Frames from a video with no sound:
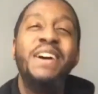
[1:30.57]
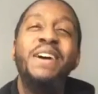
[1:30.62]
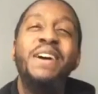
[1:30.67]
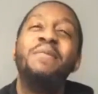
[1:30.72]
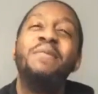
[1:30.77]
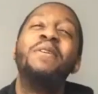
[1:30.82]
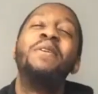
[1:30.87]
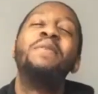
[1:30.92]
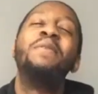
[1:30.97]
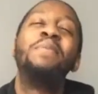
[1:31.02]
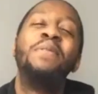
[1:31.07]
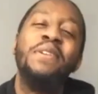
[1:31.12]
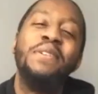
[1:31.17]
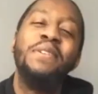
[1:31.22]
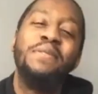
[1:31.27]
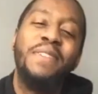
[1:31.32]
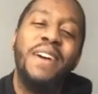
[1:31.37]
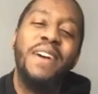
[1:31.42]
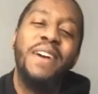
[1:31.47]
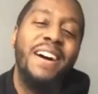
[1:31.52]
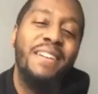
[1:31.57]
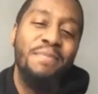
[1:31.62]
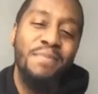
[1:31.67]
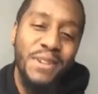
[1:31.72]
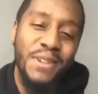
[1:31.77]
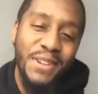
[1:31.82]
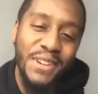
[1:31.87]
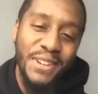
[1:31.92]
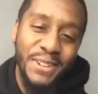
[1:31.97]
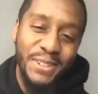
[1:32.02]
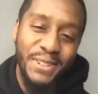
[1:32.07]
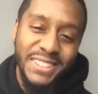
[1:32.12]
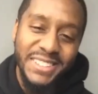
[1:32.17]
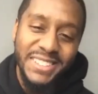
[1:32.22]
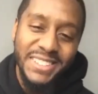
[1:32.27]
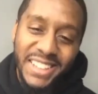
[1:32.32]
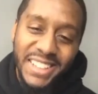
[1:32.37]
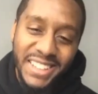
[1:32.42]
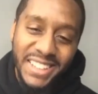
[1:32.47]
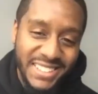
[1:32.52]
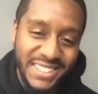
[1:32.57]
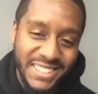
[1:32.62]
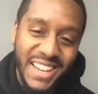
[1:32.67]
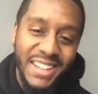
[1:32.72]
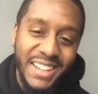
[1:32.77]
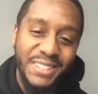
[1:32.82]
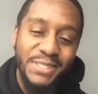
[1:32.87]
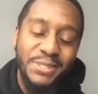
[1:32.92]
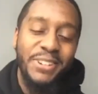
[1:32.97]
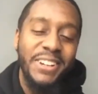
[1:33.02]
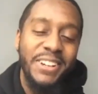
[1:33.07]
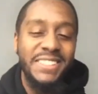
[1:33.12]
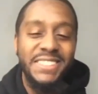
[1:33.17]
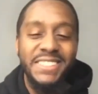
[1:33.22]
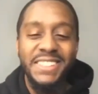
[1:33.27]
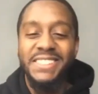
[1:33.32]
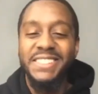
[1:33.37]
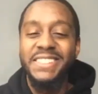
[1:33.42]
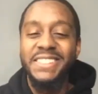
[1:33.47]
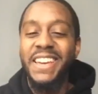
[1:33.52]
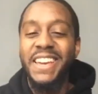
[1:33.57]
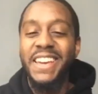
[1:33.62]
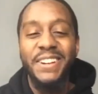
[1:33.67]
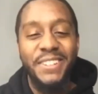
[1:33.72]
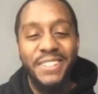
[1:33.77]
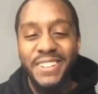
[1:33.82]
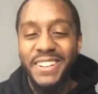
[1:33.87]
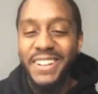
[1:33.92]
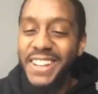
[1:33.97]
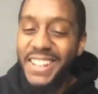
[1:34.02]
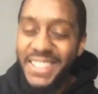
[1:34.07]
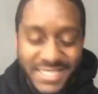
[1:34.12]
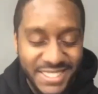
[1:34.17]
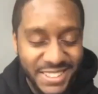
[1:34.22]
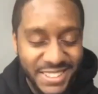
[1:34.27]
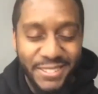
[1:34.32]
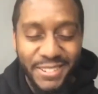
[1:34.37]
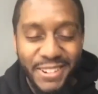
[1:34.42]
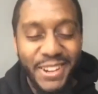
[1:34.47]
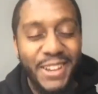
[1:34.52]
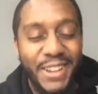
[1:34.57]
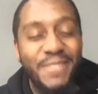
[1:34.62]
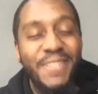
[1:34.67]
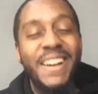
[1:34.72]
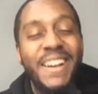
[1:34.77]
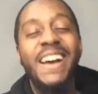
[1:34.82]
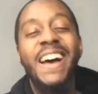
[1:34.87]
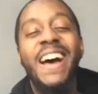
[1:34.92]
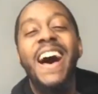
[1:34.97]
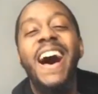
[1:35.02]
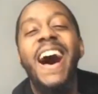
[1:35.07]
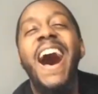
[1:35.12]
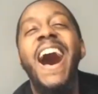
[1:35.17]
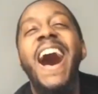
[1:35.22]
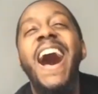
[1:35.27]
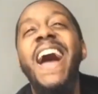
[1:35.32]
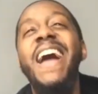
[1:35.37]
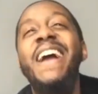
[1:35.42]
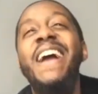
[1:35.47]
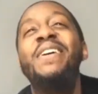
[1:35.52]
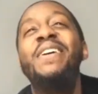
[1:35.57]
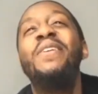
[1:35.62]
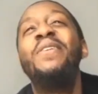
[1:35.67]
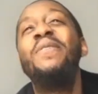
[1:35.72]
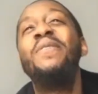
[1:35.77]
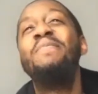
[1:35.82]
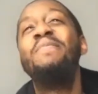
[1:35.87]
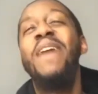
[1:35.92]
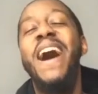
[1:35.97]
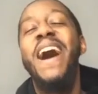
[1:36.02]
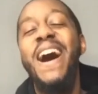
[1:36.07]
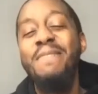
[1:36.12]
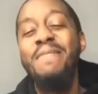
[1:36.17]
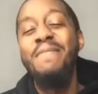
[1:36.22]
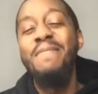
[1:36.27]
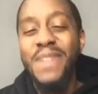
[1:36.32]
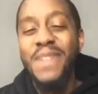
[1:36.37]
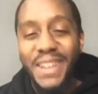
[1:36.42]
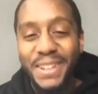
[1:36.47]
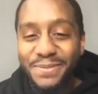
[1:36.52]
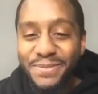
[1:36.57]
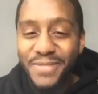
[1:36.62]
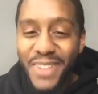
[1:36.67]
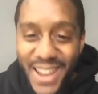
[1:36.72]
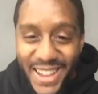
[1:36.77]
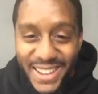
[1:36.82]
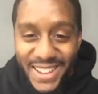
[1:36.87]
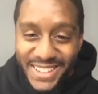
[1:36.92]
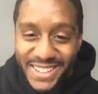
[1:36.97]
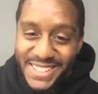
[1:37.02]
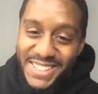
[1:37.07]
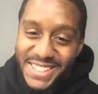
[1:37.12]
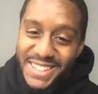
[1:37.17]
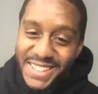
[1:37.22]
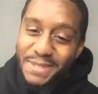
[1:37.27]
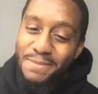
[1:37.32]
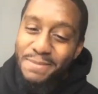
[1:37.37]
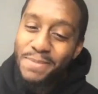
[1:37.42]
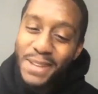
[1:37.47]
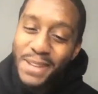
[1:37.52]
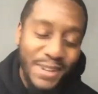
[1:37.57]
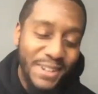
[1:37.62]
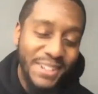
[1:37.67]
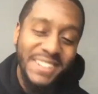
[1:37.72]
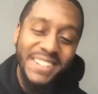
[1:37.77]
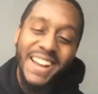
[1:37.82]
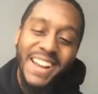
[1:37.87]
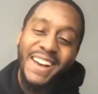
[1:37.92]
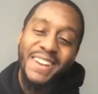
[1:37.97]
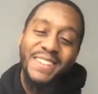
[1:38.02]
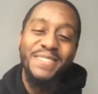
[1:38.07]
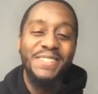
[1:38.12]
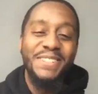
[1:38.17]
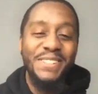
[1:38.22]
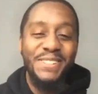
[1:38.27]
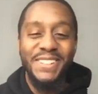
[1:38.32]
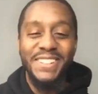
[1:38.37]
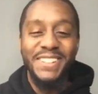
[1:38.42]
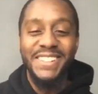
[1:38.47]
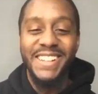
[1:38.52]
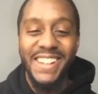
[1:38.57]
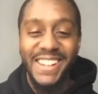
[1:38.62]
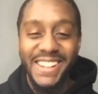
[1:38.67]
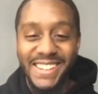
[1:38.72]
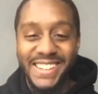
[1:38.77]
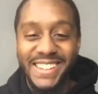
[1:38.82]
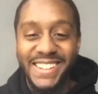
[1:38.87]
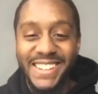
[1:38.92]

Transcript: one point five million on TikTok, twenty-six K on Instagram. I go by Big Mike is in the building. How you doing tonight?